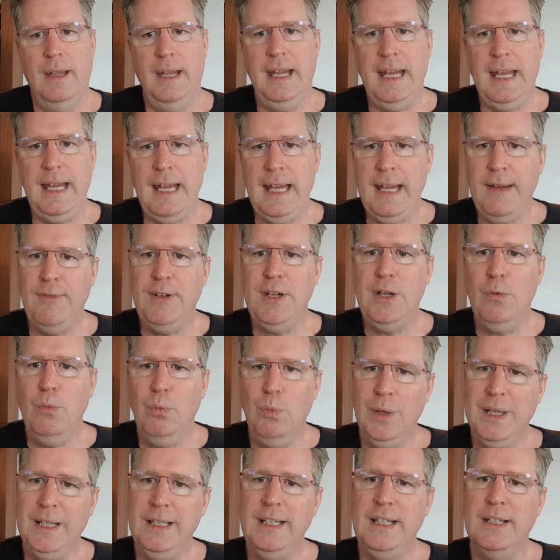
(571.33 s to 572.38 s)
If you
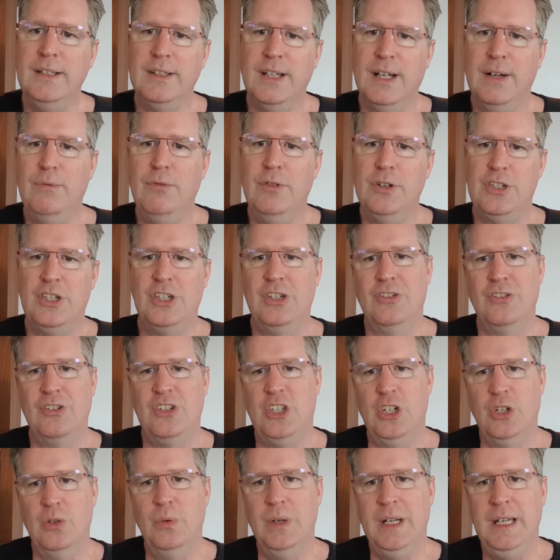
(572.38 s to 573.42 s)
really love what you're
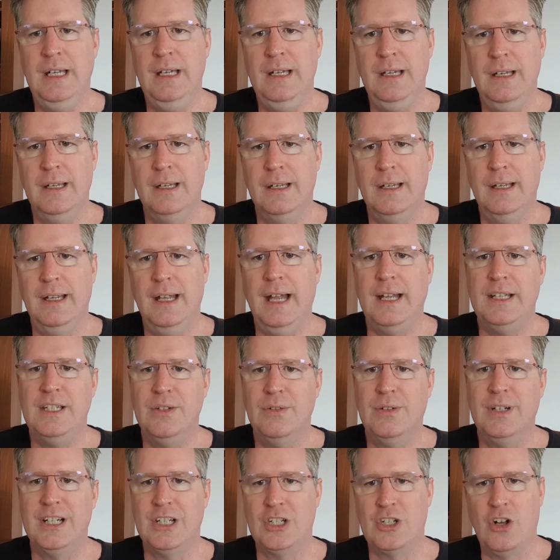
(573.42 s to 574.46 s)
doing and you
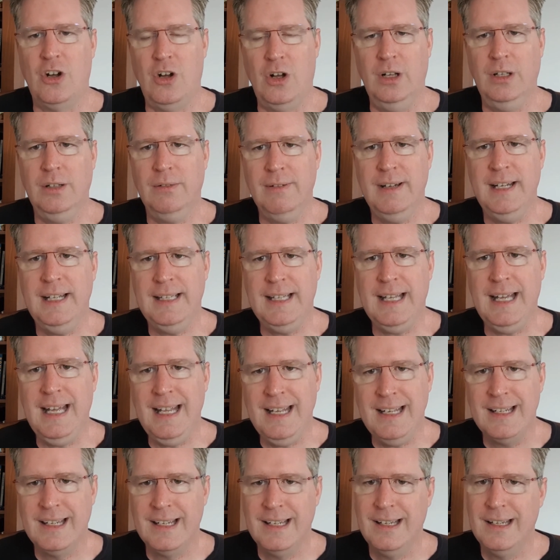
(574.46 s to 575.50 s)
can tolerate
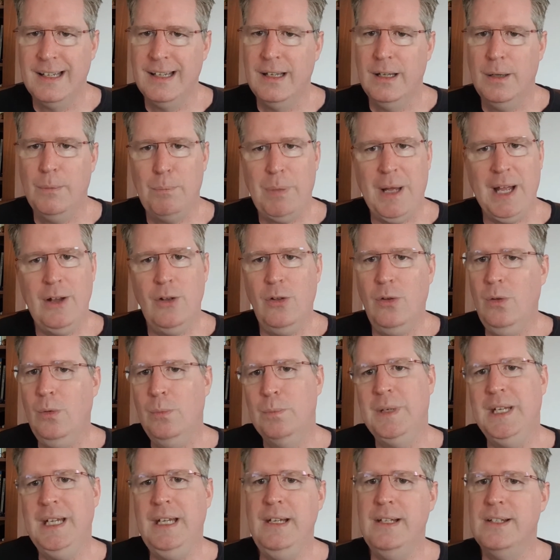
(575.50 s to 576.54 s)
that, by all
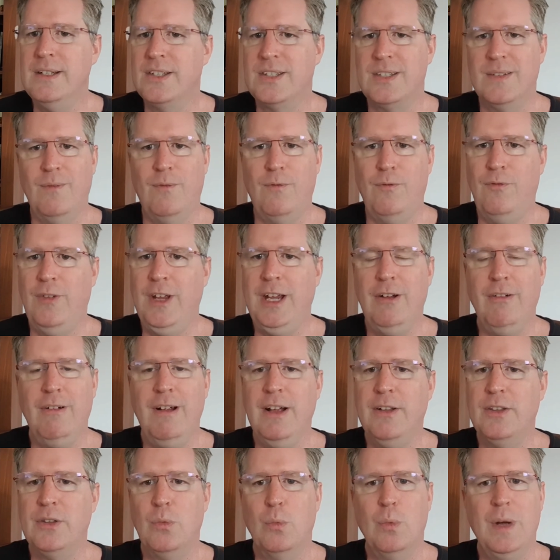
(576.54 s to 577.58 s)
means, figure
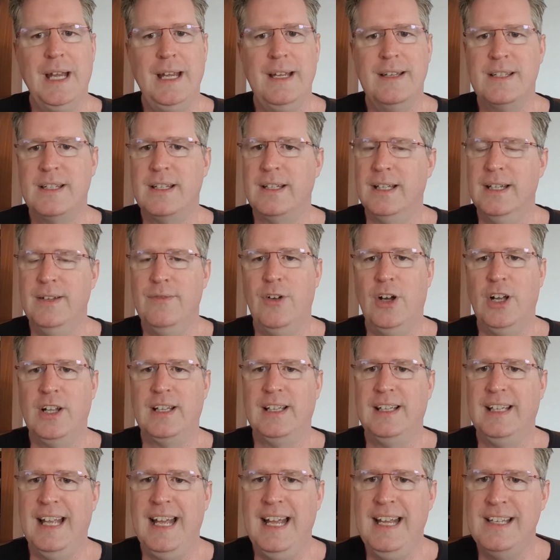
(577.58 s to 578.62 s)
out the ways to live on
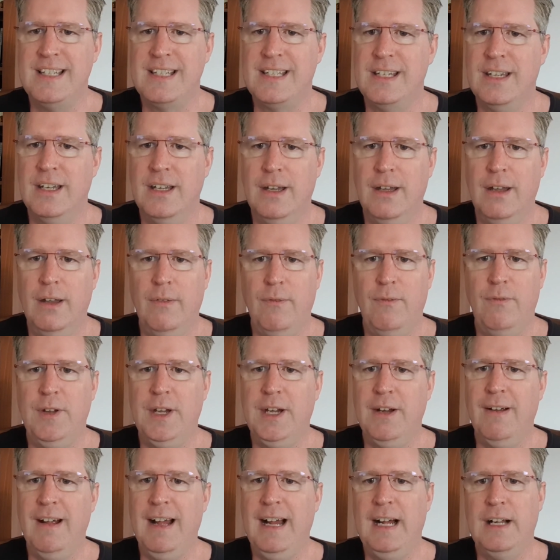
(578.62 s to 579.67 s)
less,
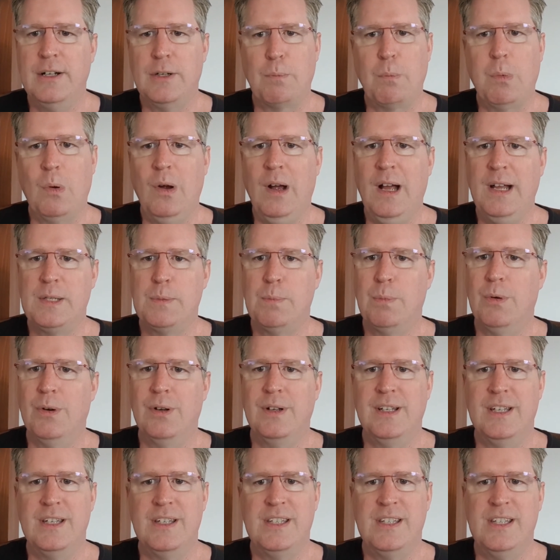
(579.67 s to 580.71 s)
figure out how to prosper
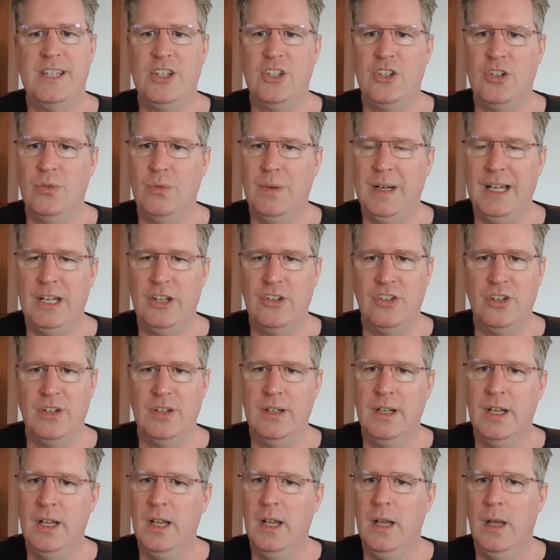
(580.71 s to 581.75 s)
in this
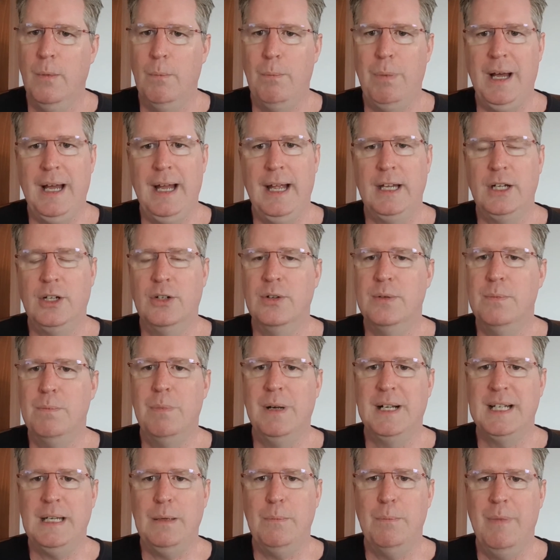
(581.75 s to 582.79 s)
situation by good
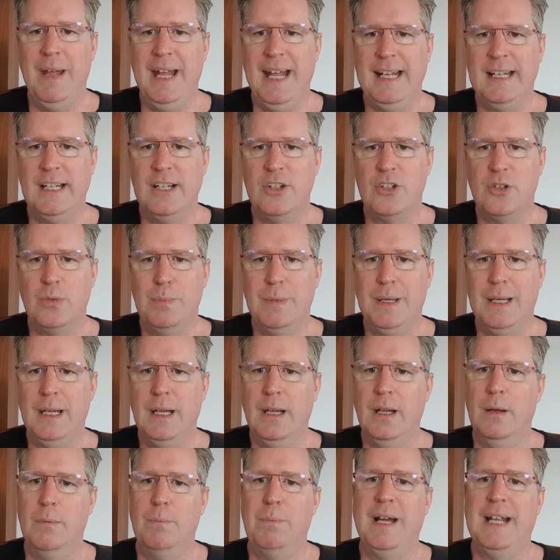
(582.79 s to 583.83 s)
money
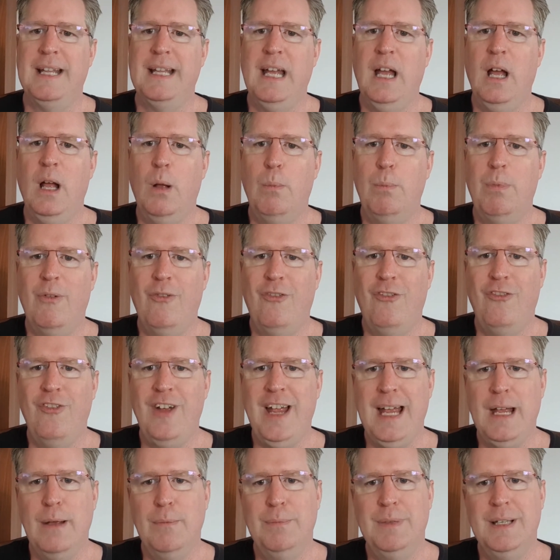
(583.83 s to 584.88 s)
management, by the help of
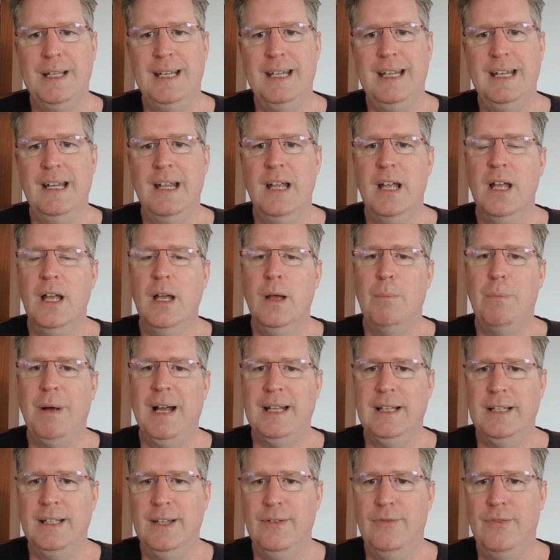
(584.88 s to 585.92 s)
family, by
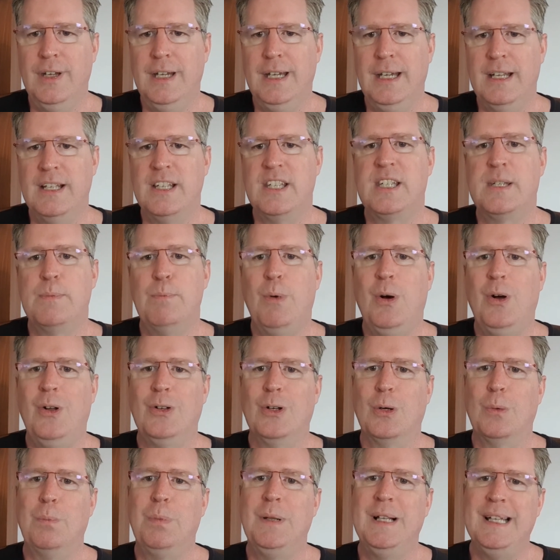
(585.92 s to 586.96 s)
living in
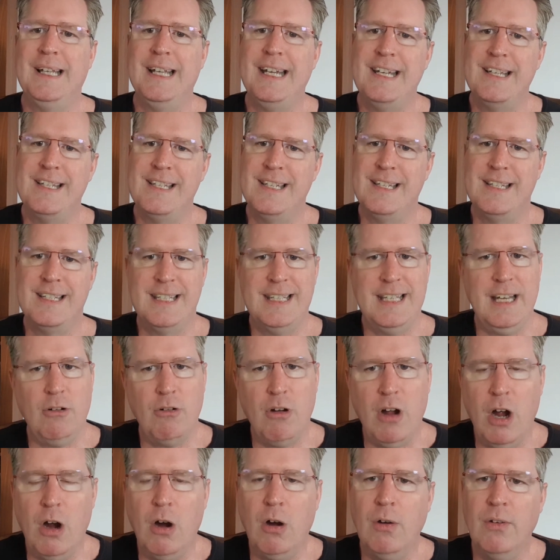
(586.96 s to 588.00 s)
smaller places.
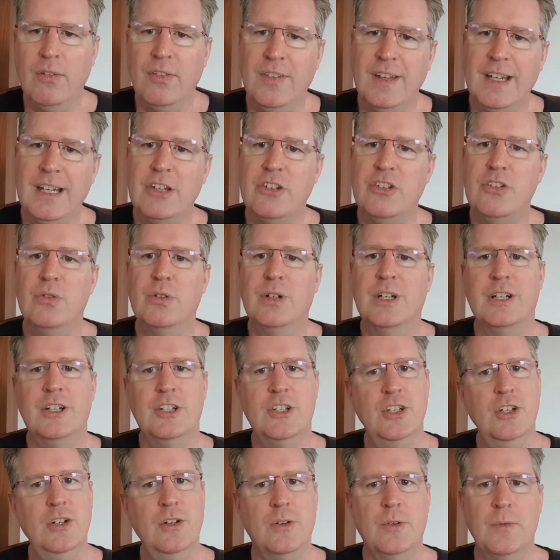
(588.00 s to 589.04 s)
There are things you can
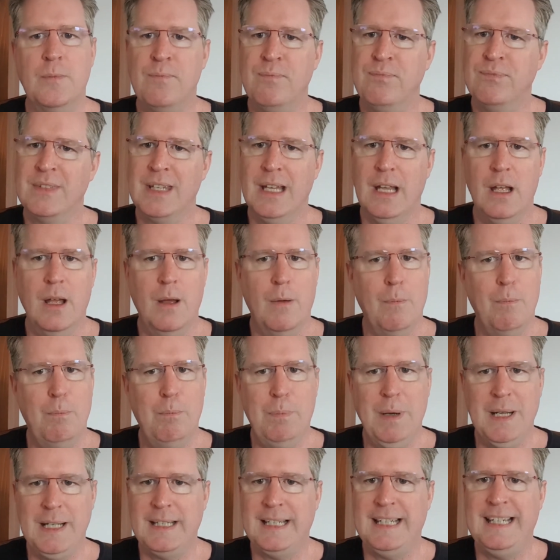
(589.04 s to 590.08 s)
do,
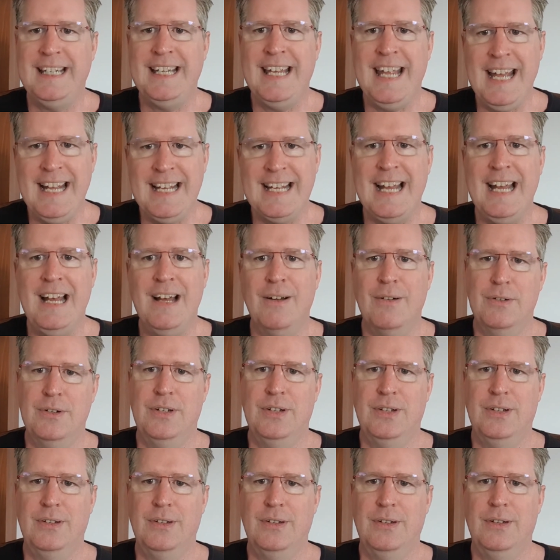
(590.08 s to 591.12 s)
but get
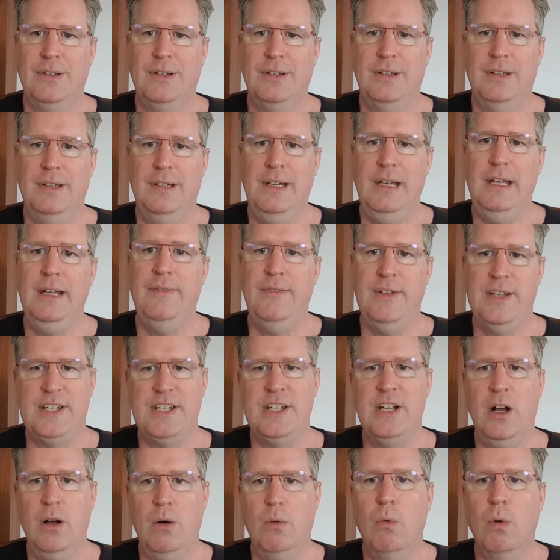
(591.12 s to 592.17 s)
out if it's
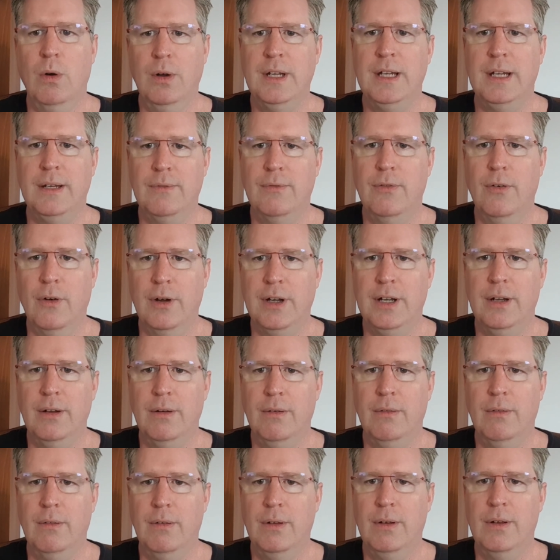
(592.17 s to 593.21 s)
not working for
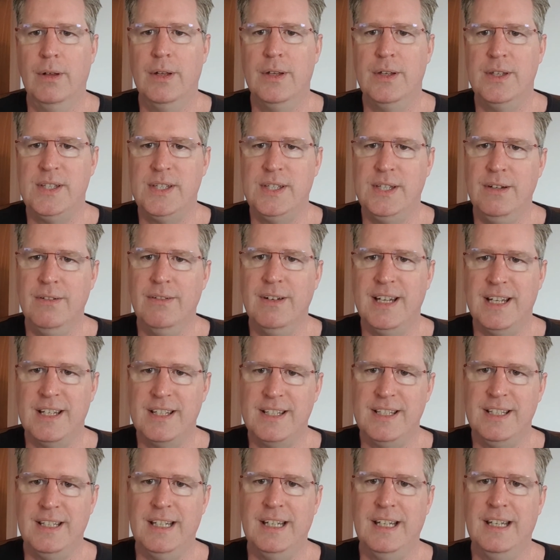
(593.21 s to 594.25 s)
you.
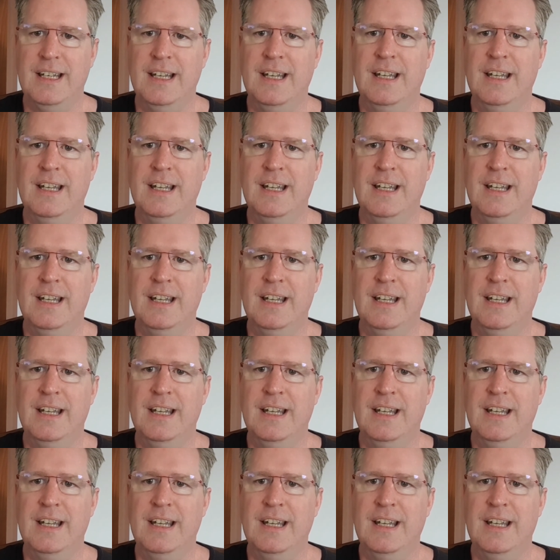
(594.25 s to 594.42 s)
Seriously.